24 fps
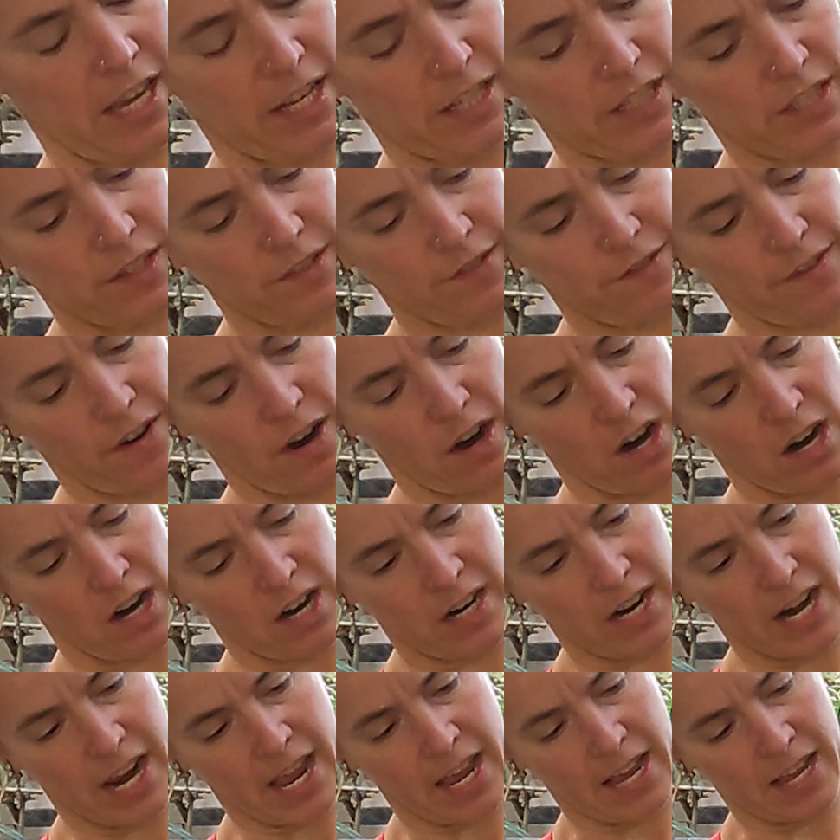as
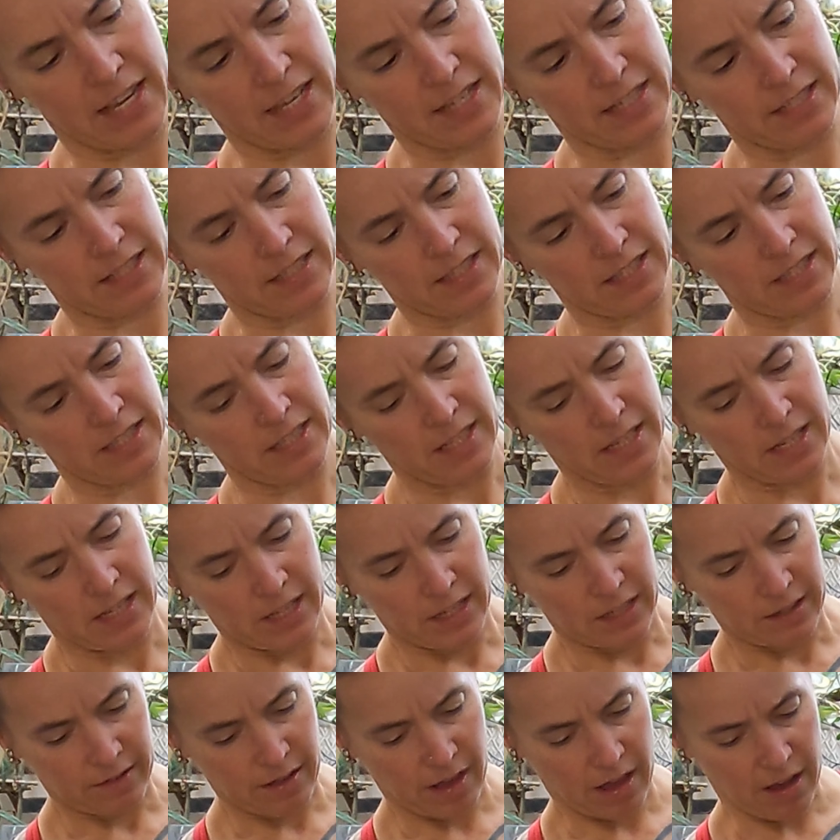far as
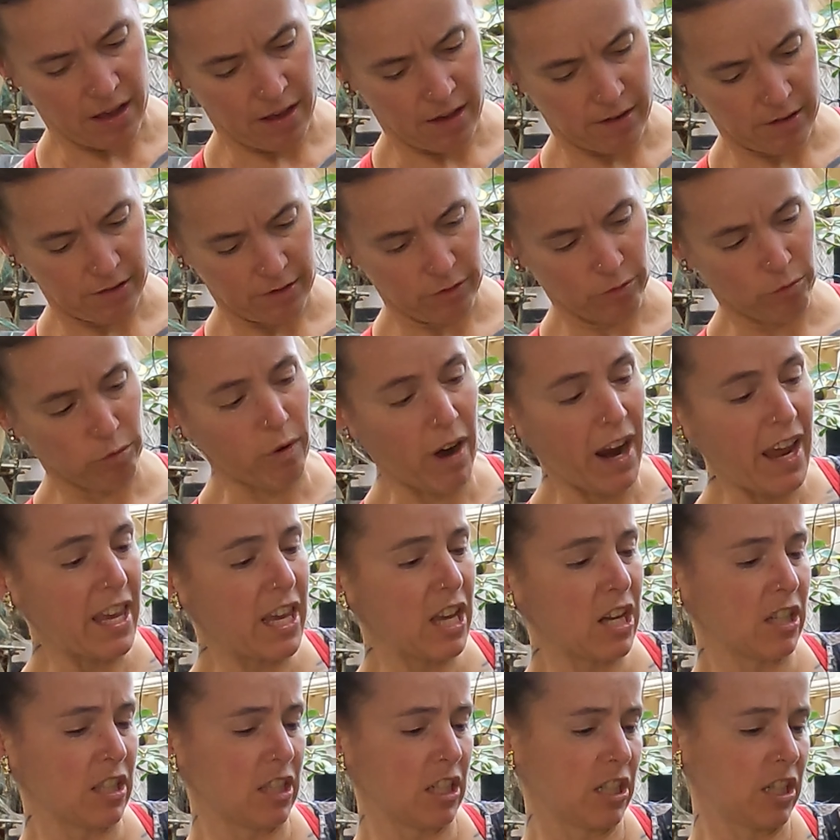
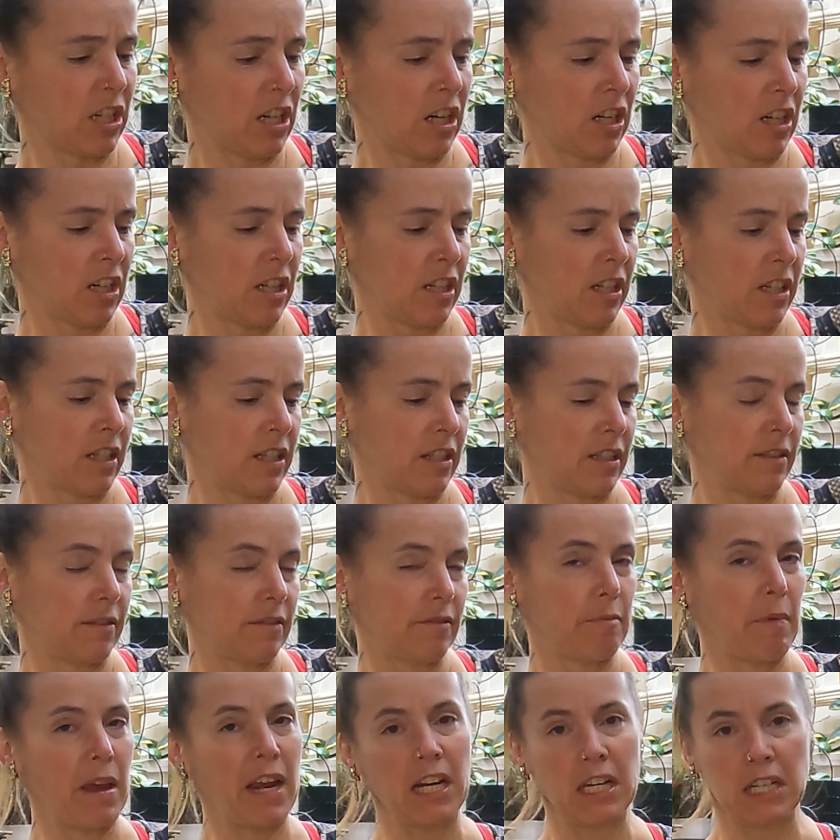regular
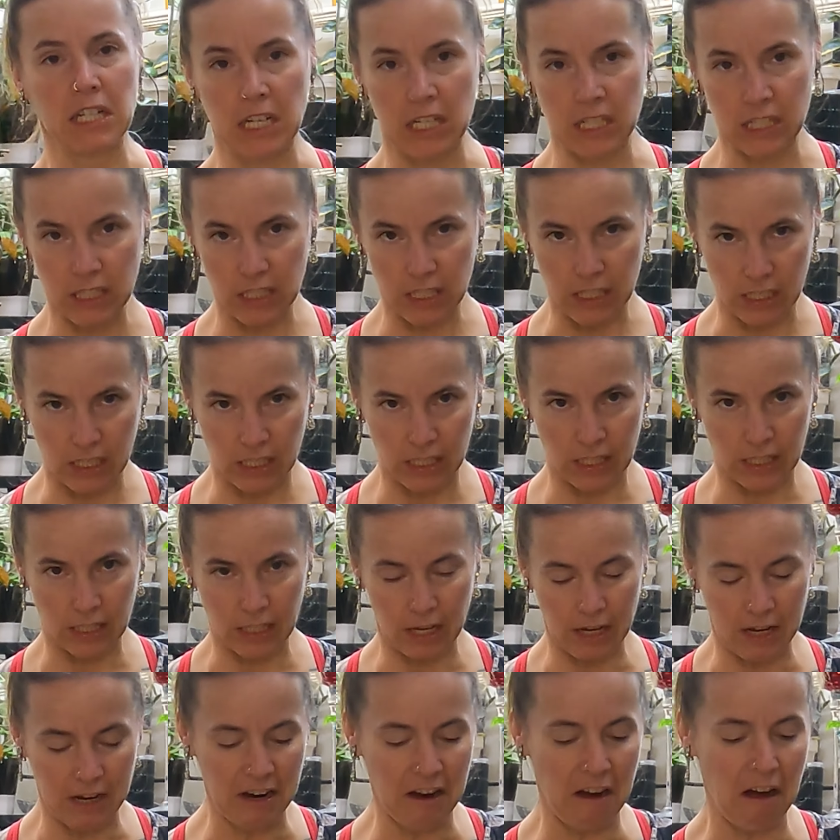maintenance
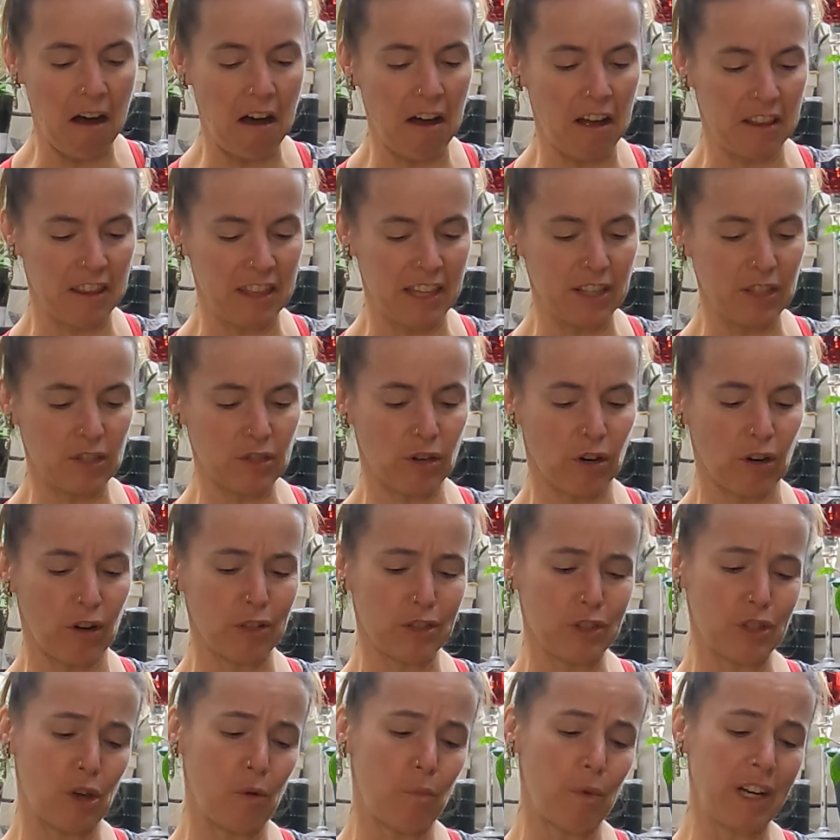on this girl.
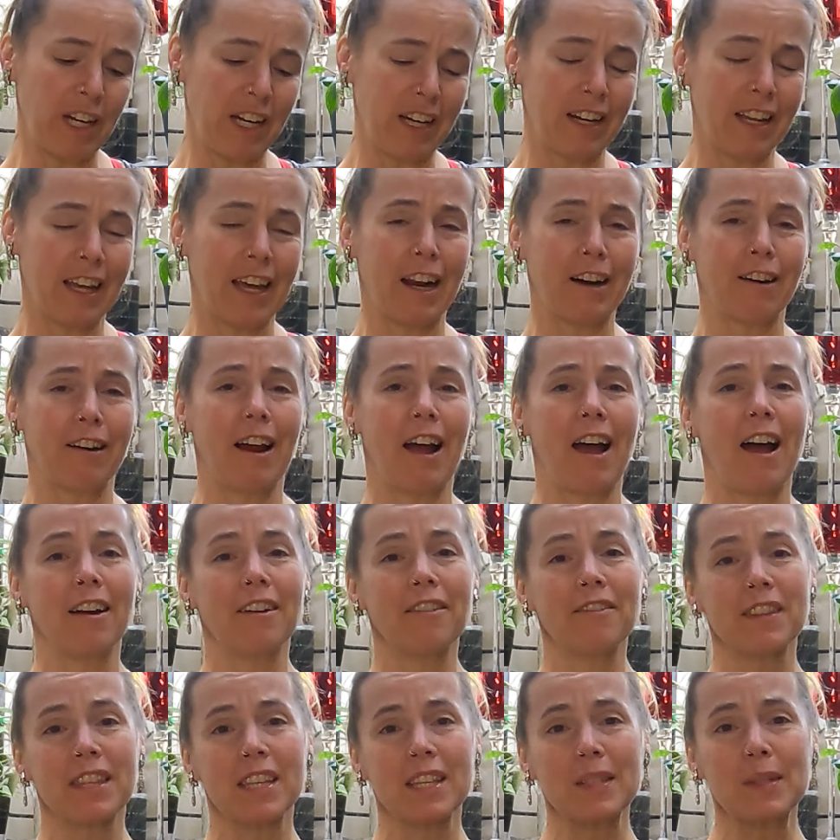So we need to get her out
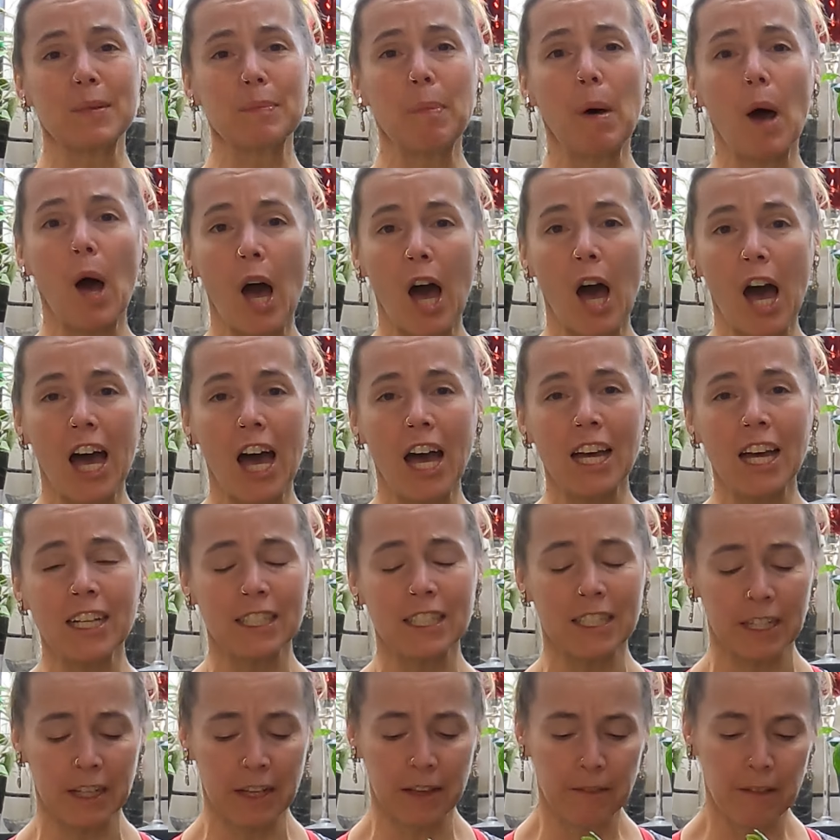of this
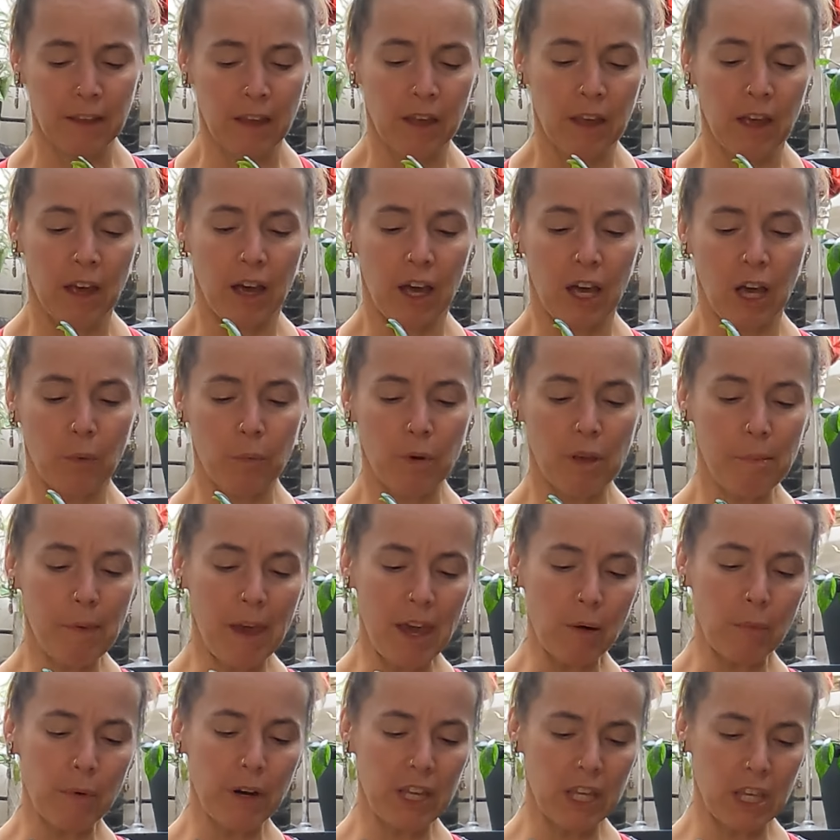pot. We may
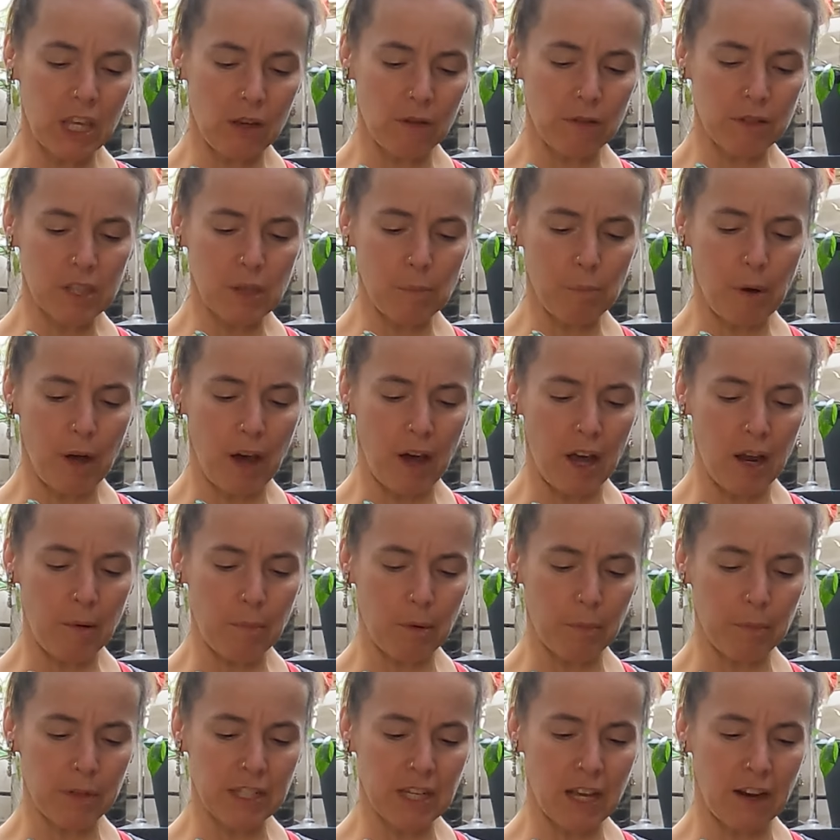reuse the pot,
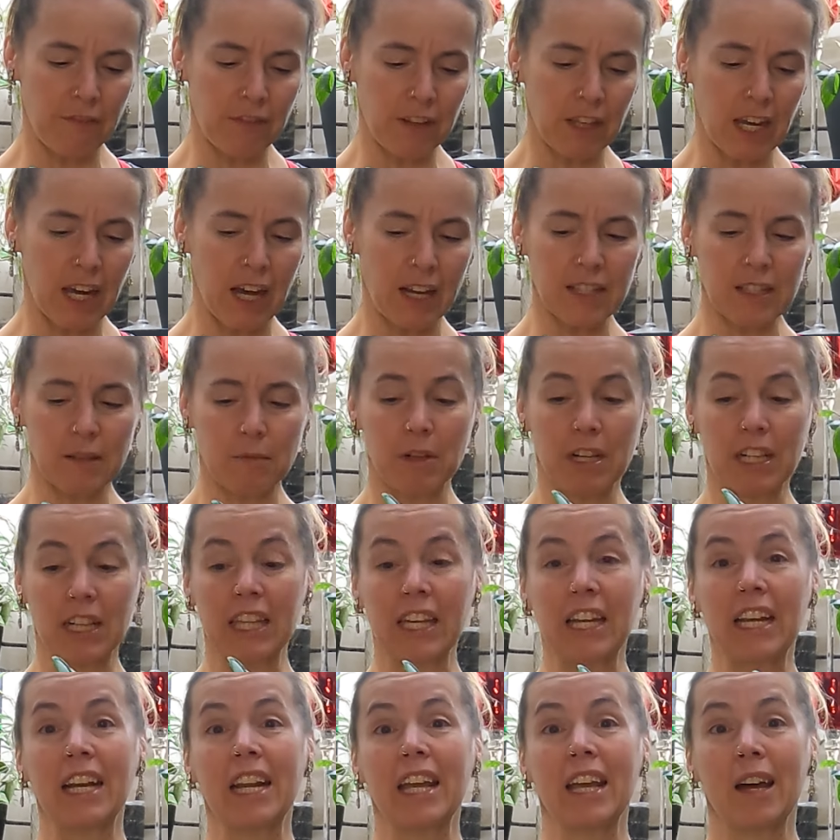but we definitely got some
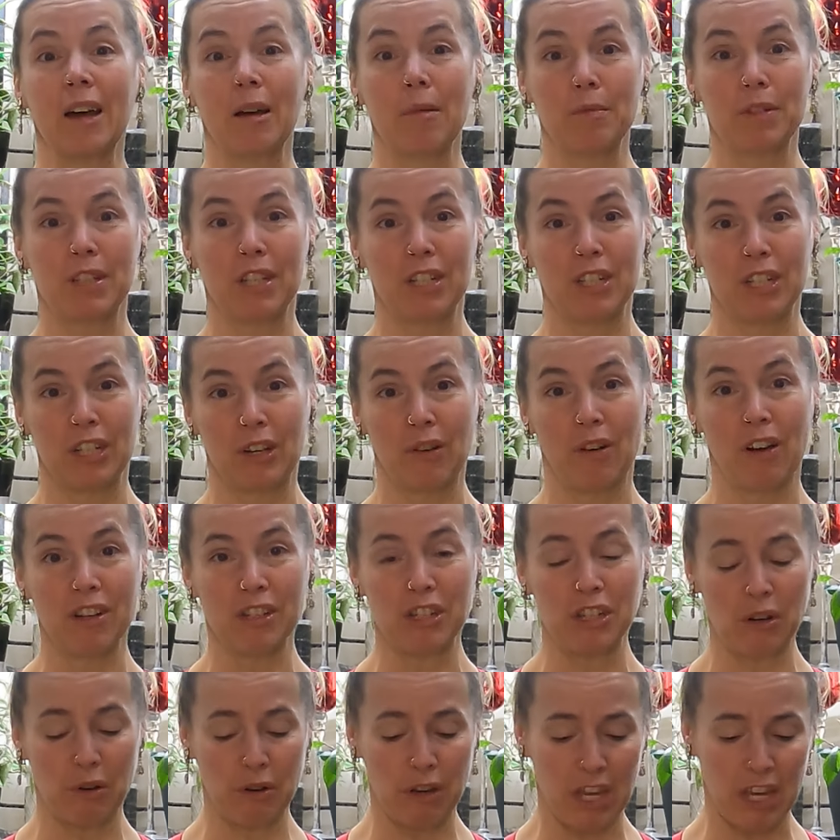cleaning up to do. I'll
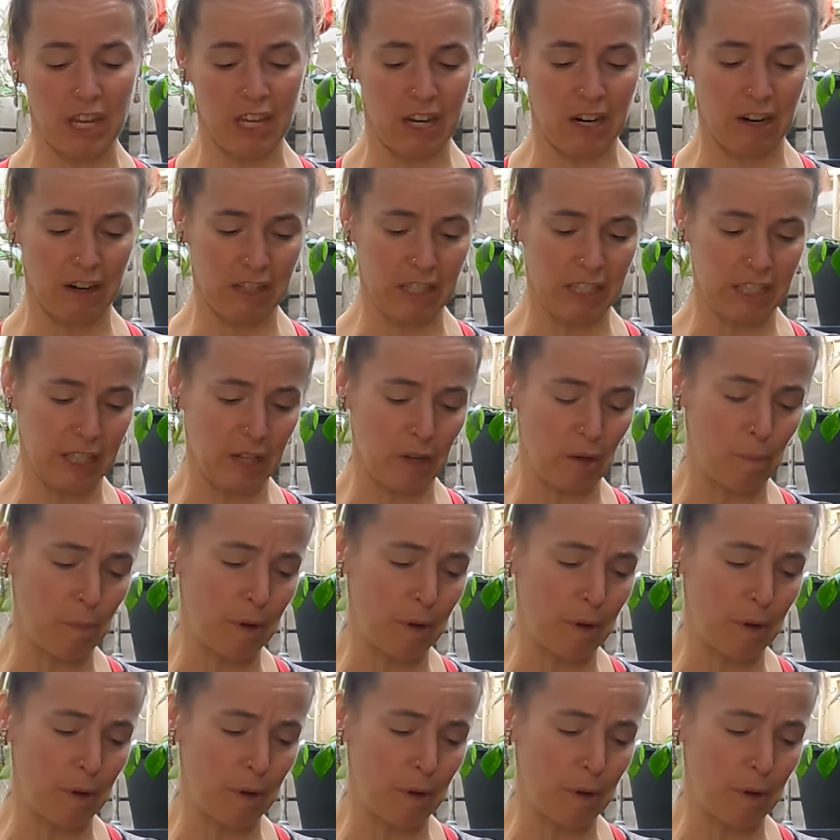show you here in a little